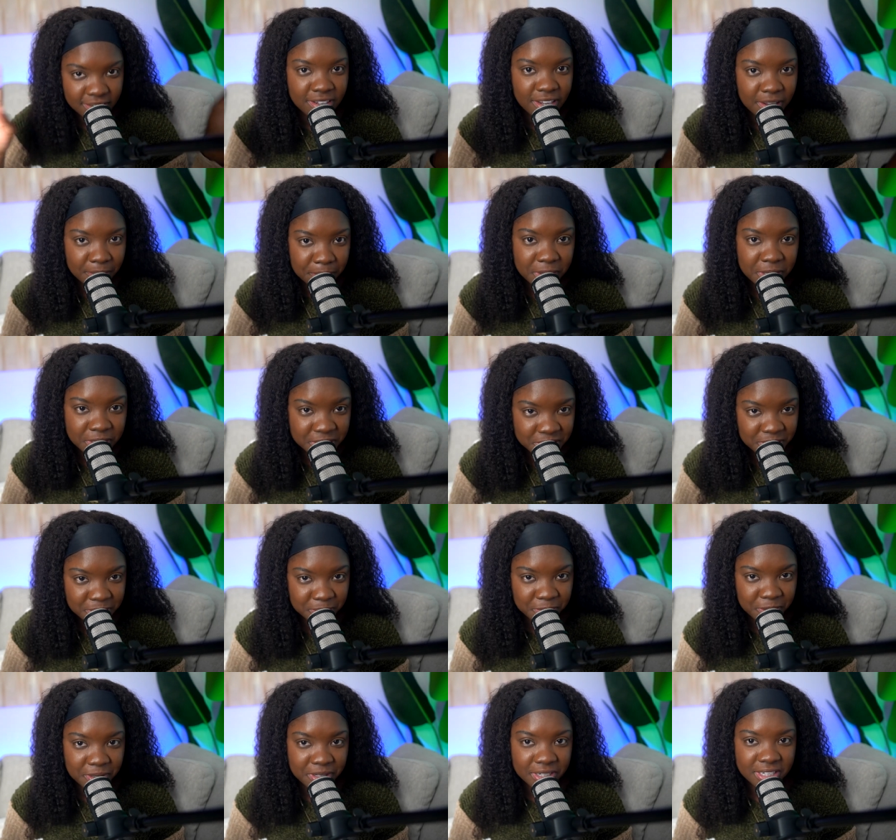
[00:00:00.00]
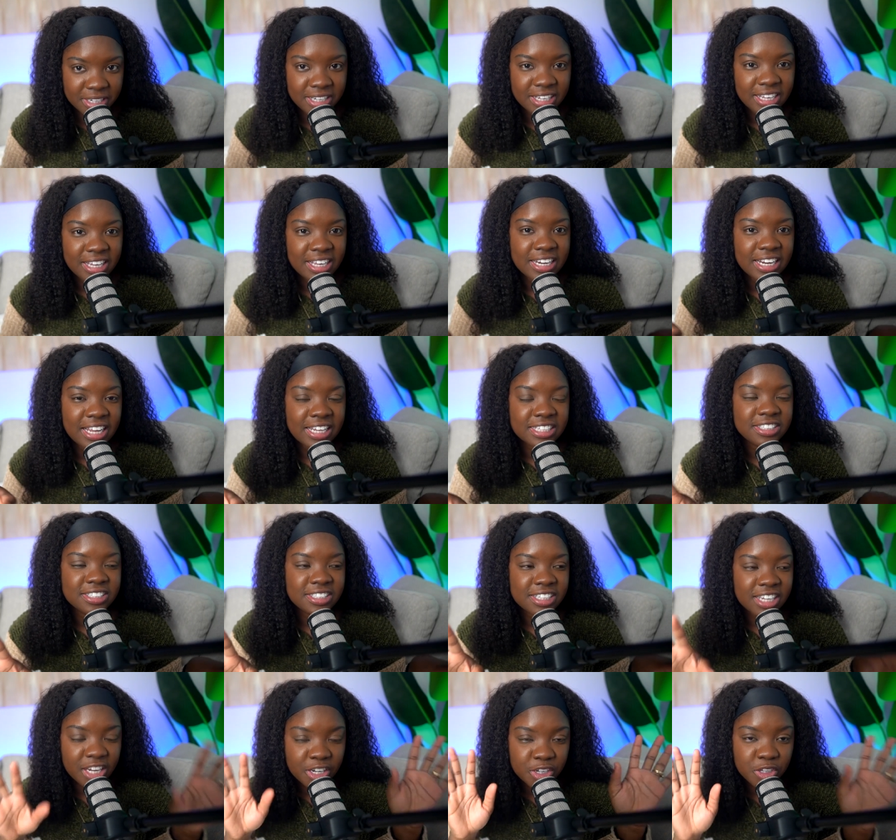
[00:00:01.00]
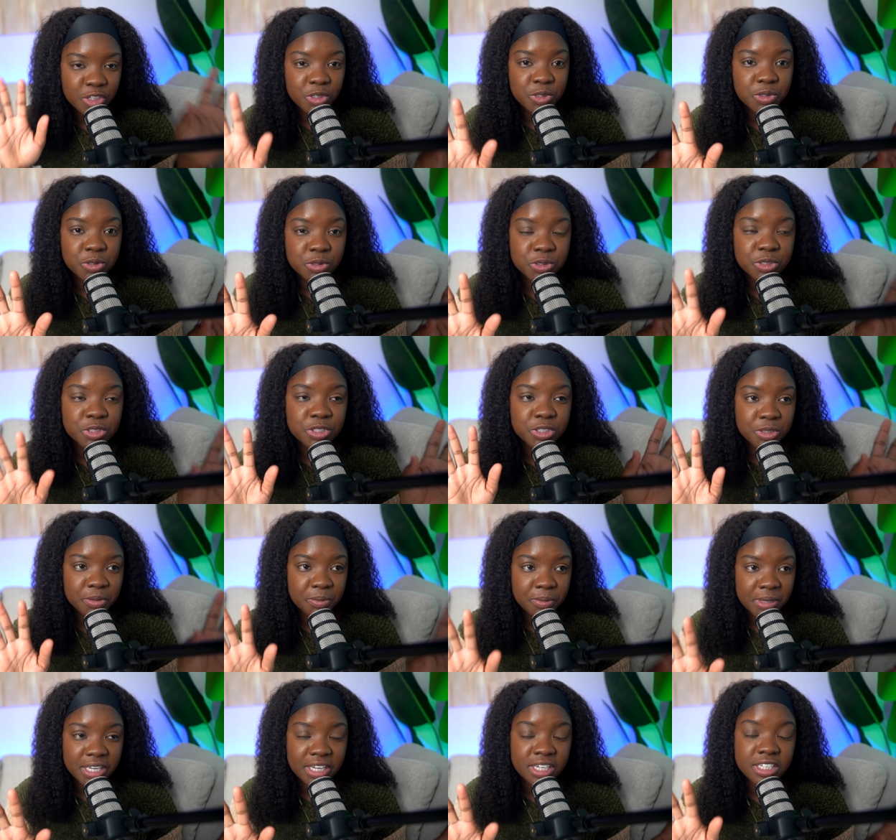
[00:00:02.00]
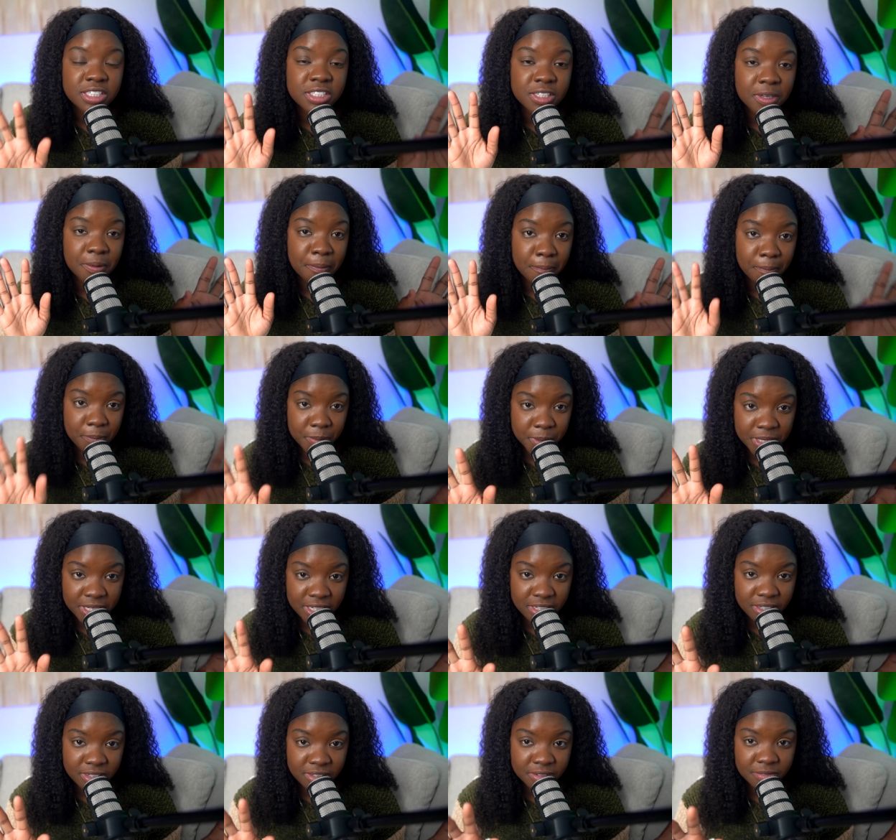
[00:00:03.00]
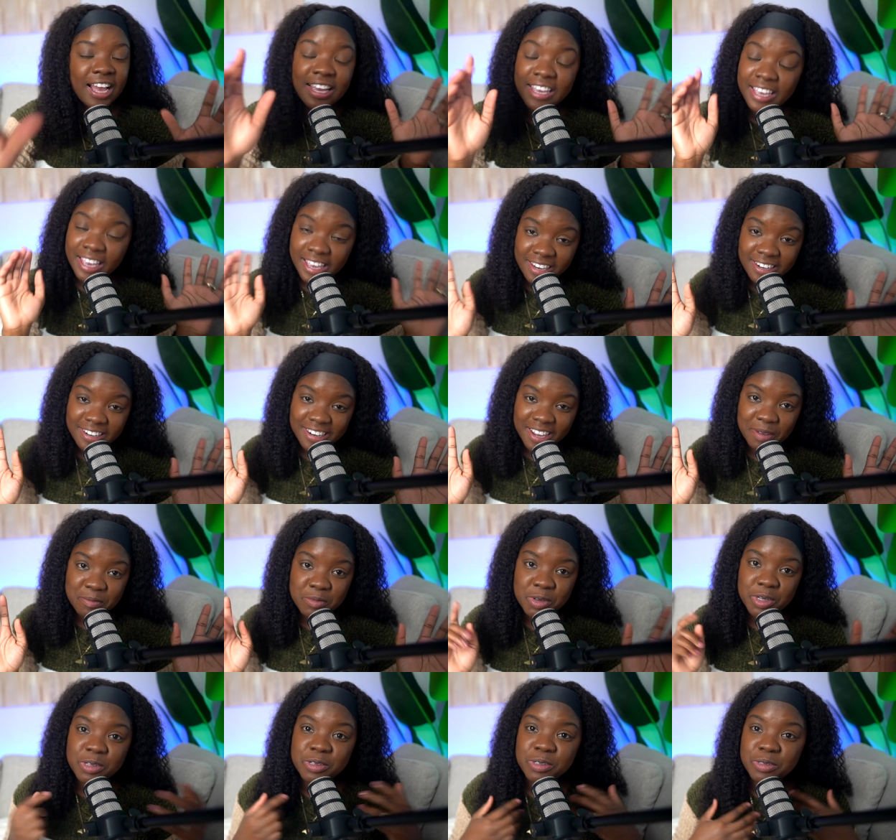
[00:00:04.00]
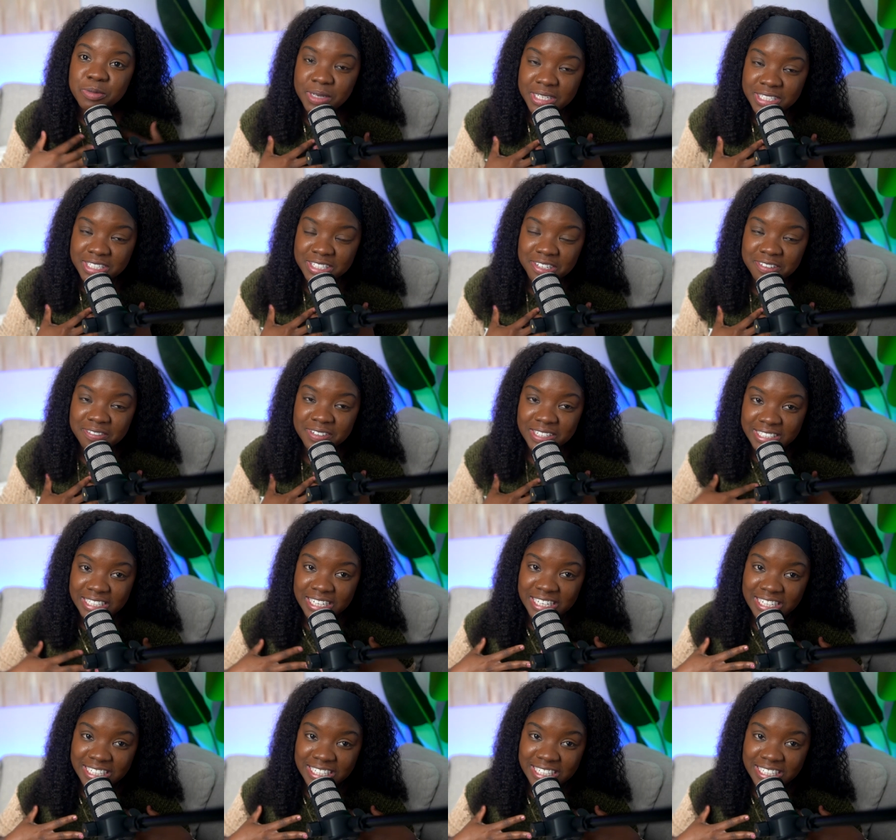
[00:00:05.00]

a bunch more that you can use to make some money. Again, I'm going to use myself as an